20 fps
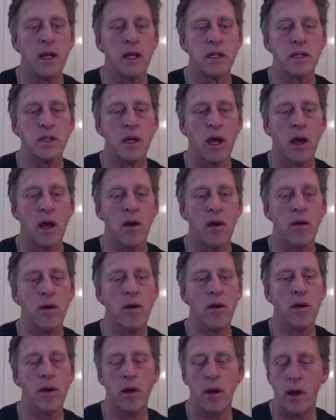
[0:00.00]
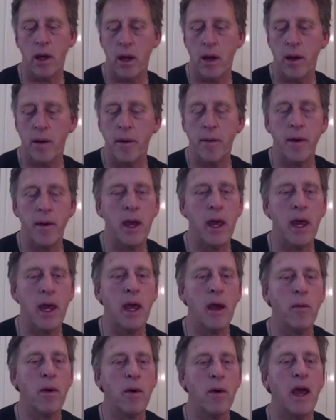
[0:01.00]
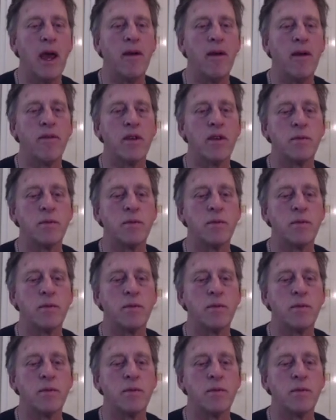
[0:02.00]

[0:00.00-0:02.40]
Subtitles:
So here we have